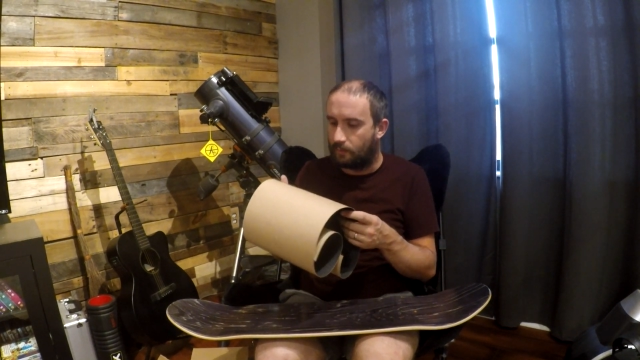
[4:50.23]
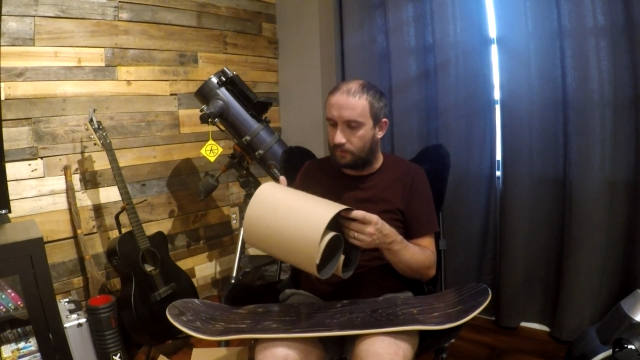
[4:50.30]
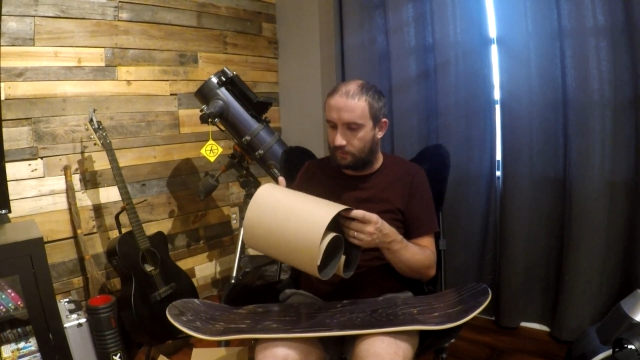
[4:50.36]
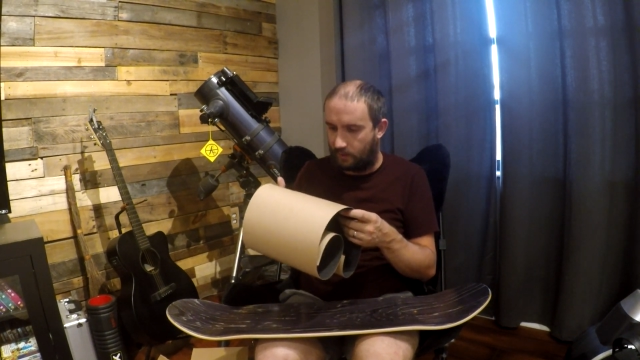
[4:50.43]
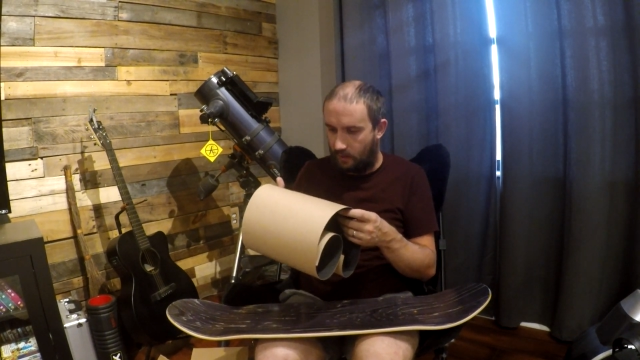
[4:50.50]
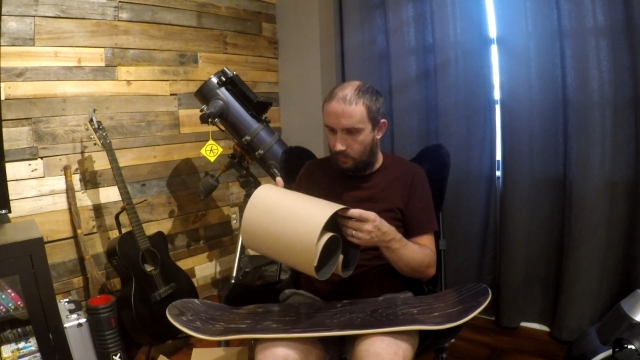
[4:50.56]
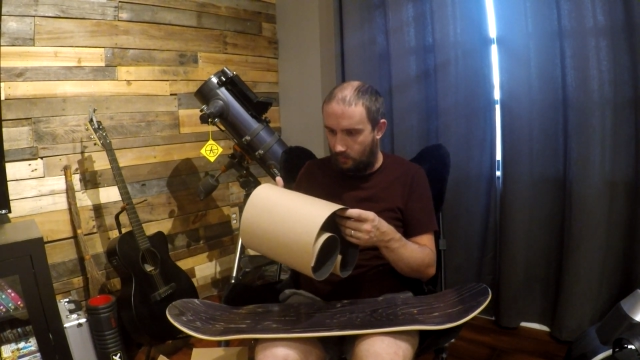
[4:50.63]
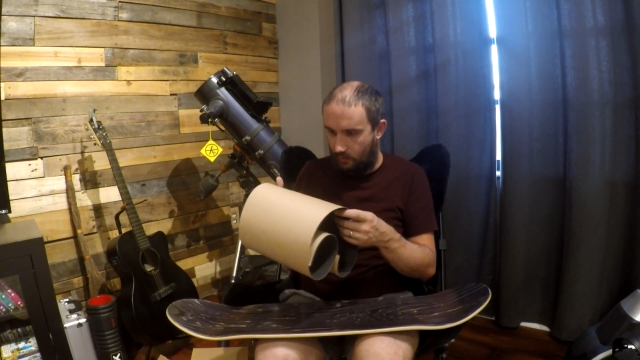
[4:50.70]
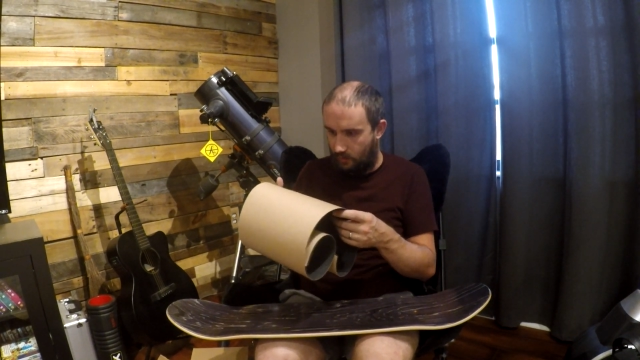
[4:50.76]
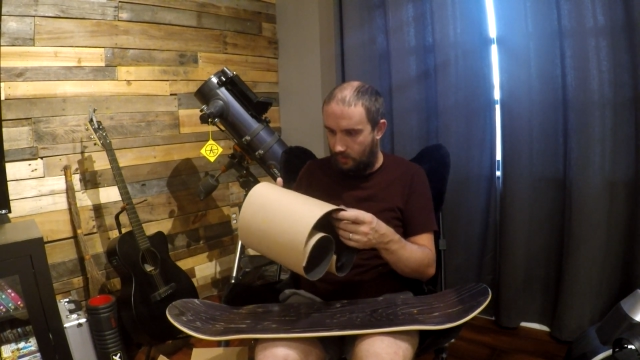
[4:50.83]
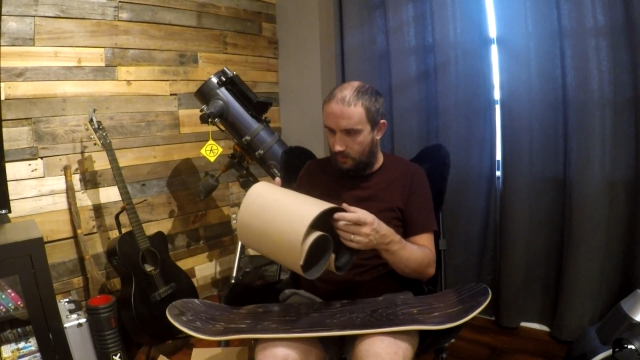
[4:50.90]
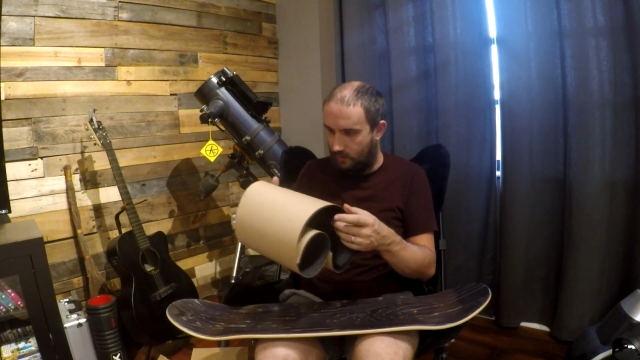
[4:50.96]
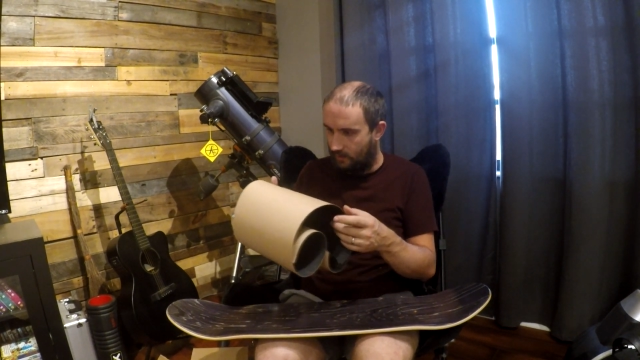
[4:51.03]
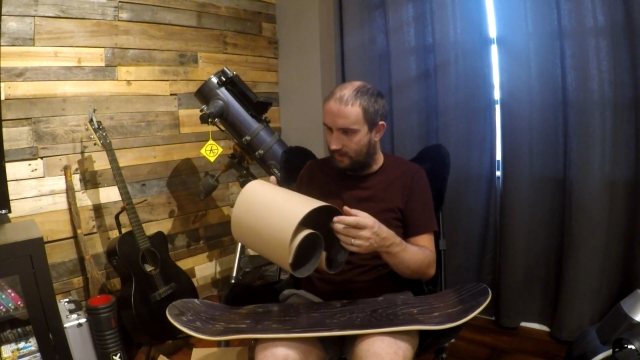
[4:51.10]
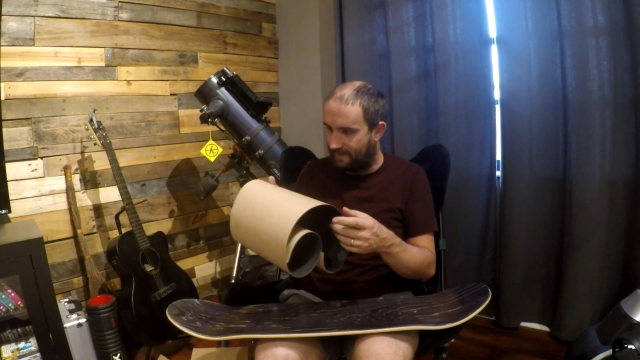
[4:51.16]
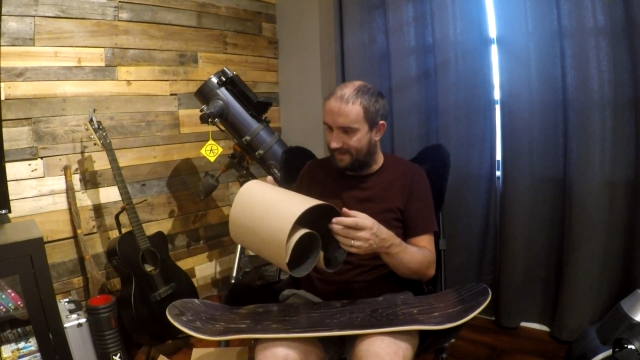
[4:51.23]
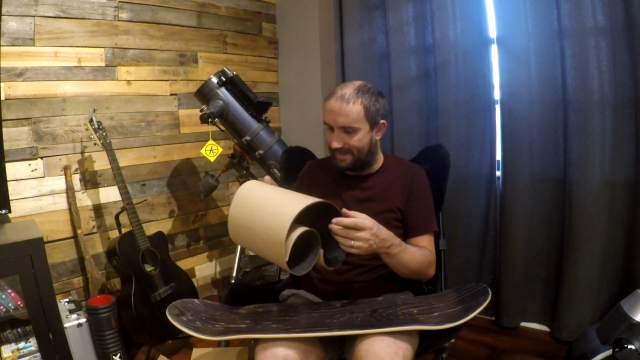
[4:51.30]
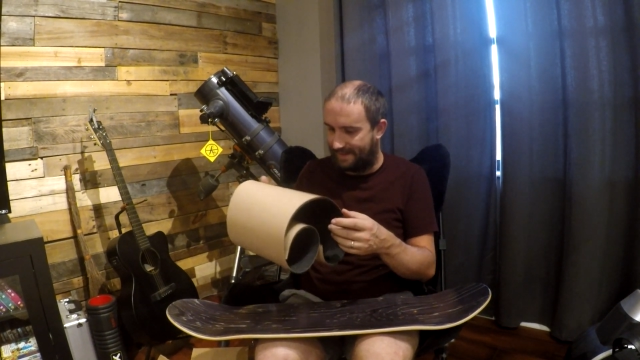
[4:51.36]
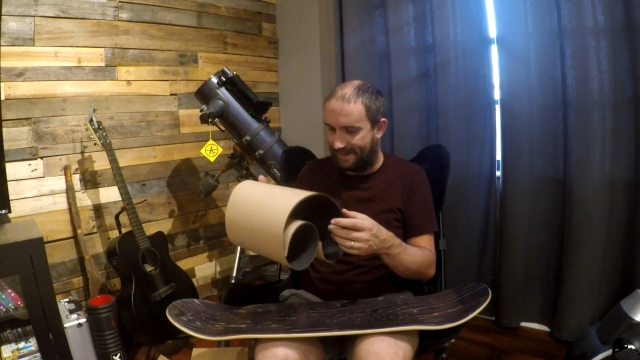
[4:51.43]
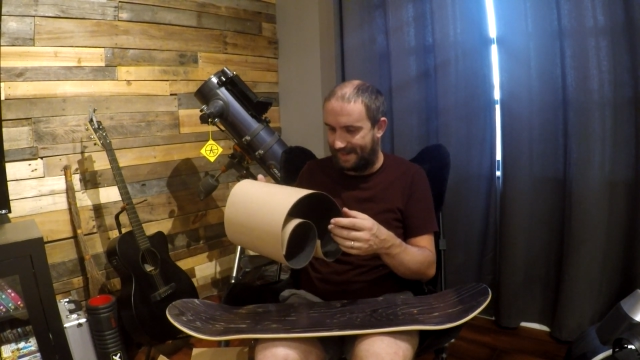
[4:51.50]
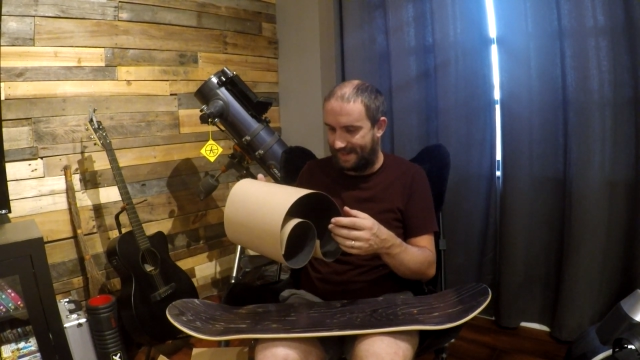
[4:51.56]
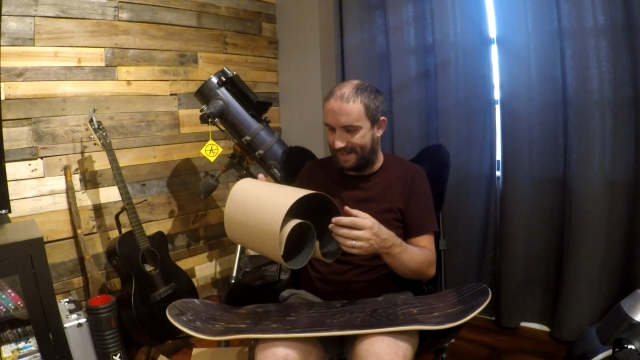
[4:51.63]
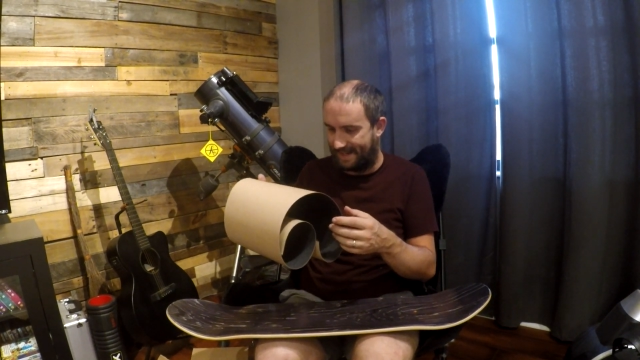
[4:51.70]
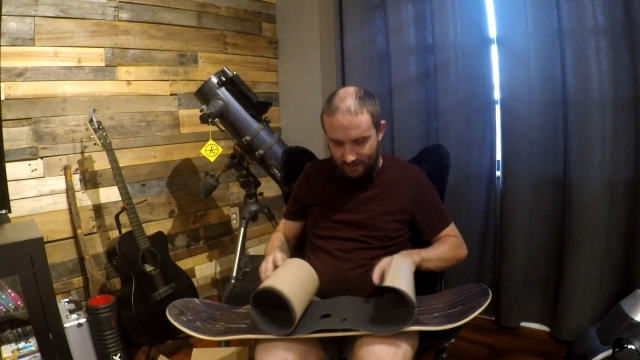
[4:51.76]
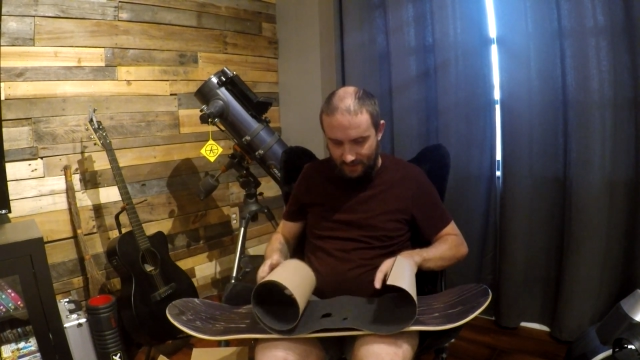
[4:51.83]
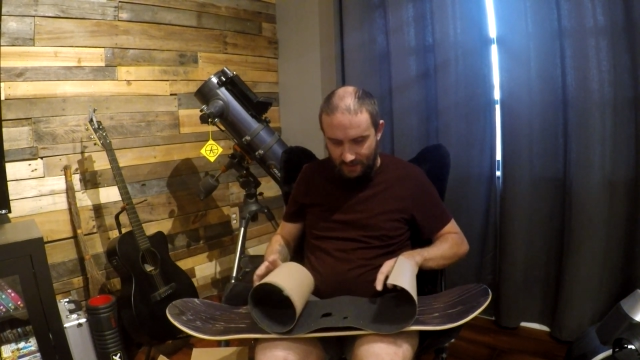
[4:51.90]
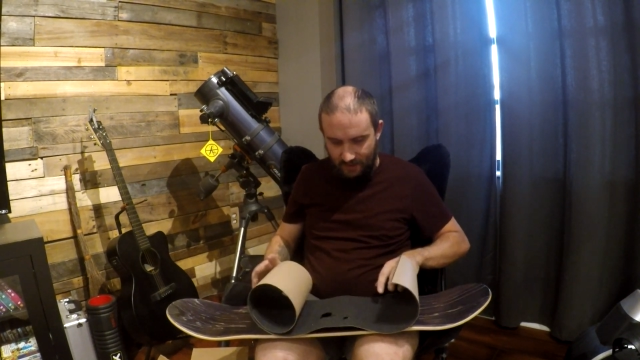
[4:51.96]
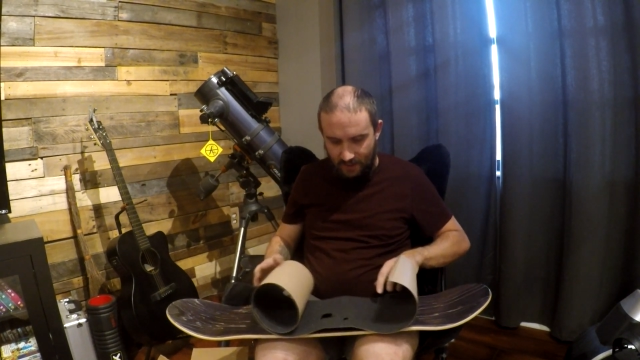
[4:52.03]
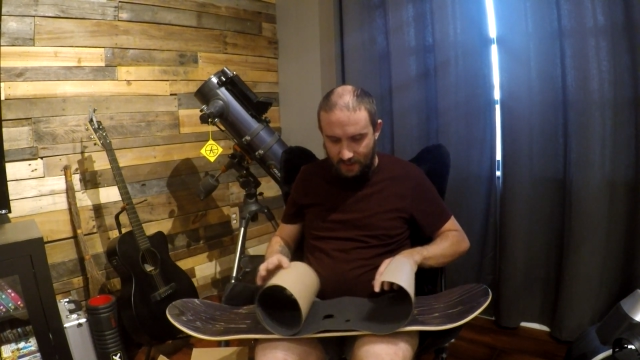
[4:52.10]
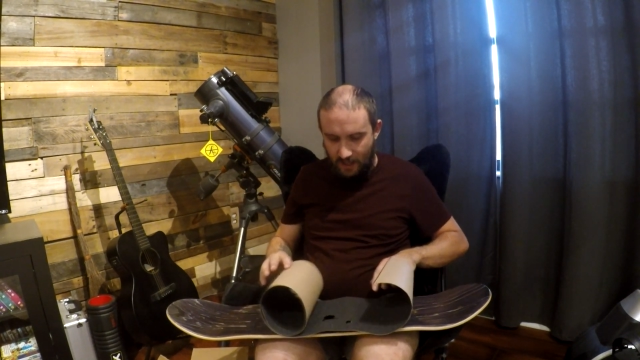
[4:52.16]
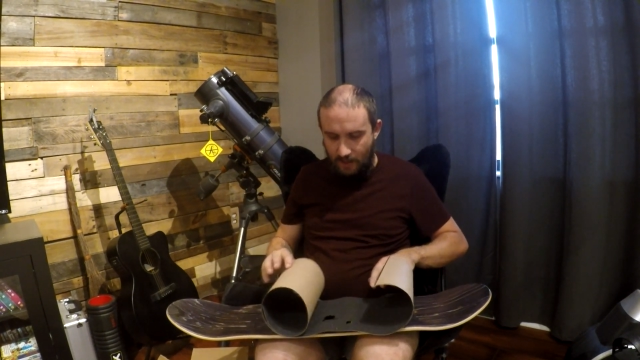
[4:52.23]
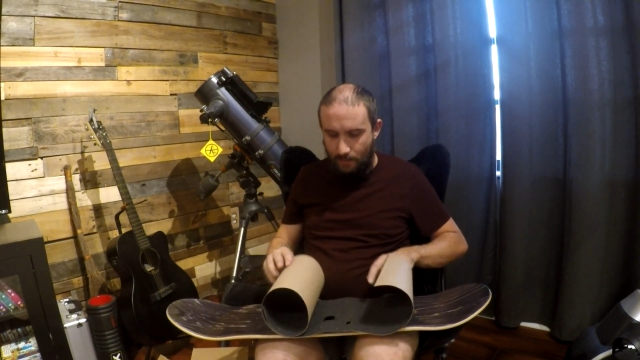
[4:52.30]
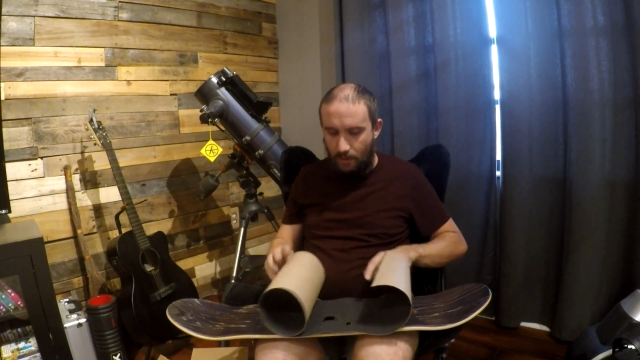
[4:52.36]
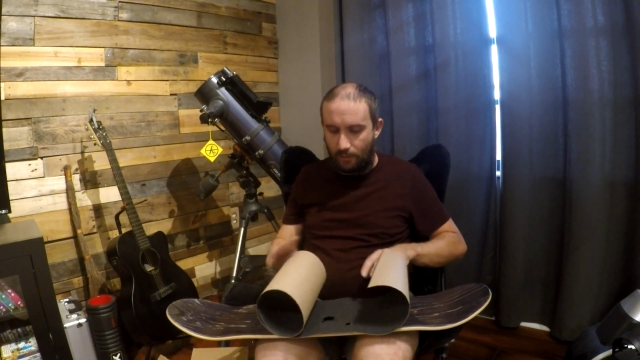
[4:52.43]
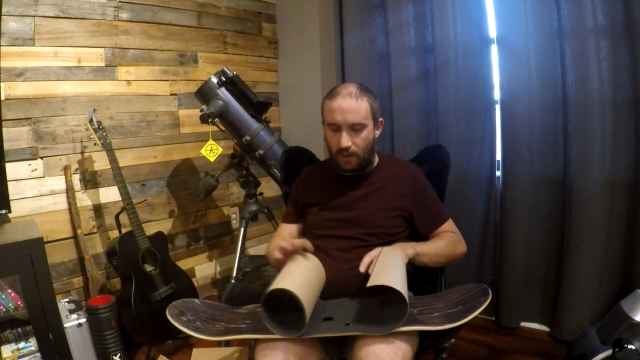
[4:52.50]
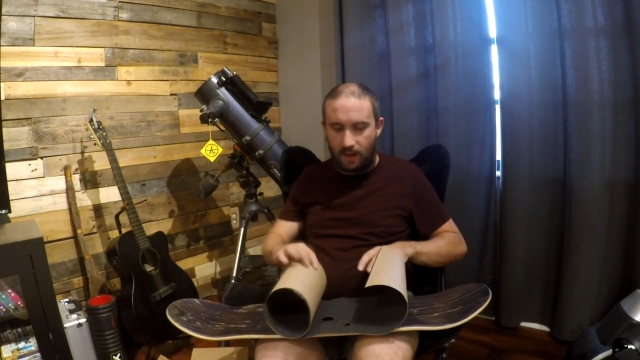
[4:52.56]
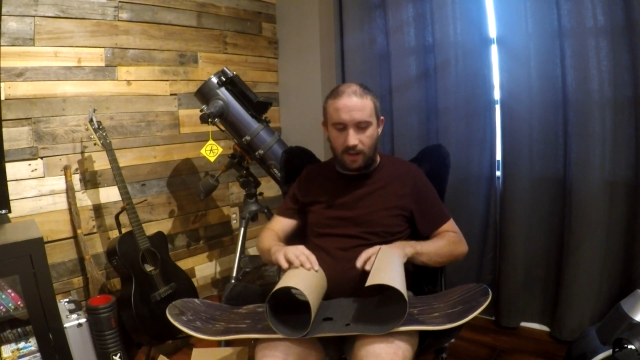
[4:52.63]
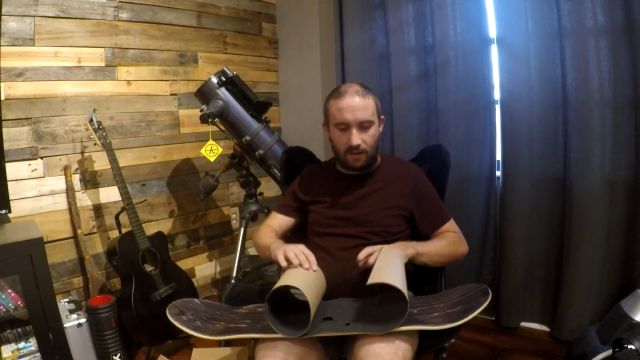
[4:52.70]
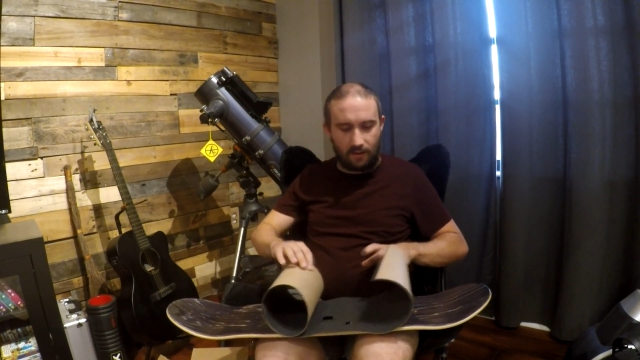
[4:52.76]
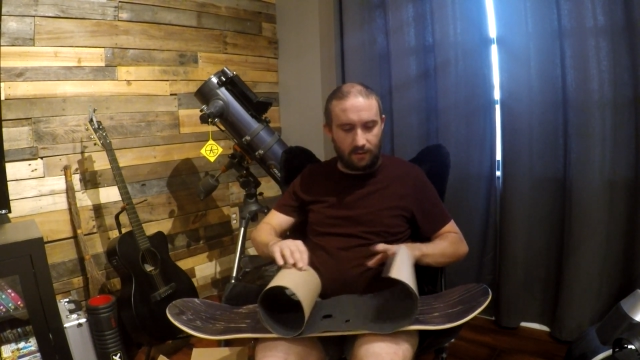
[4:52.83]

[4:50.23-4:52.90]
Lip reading: a skateboard. Am I right?